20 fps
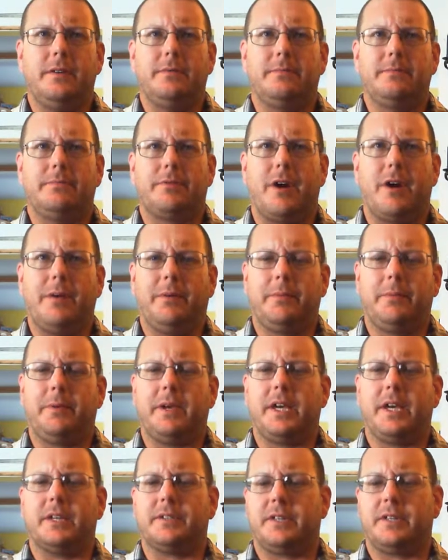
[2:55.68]
Probably
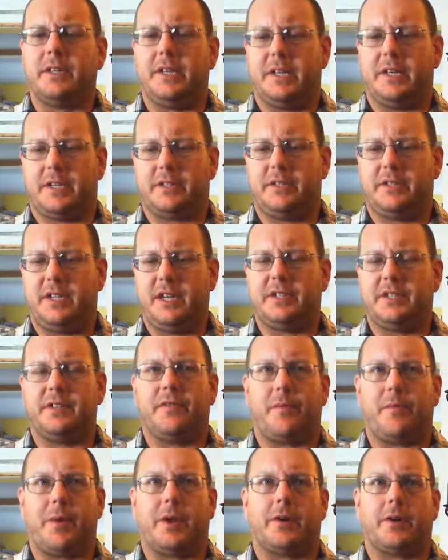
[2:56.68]
because of the excessive
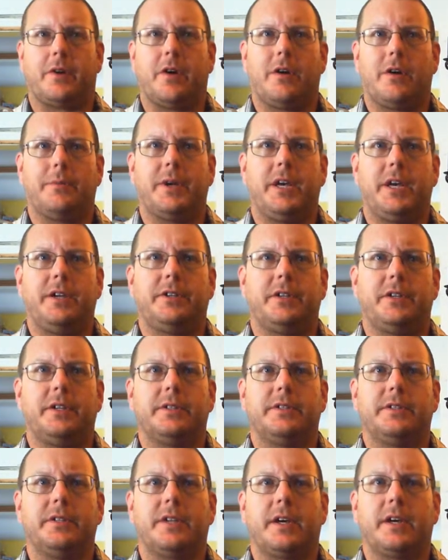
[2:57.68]
amount of carbonation
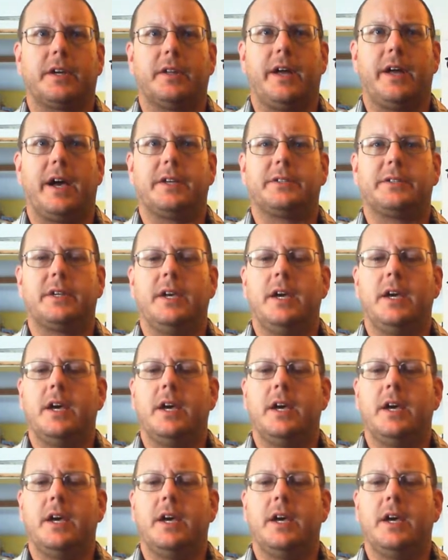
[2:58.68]
that's in that glass.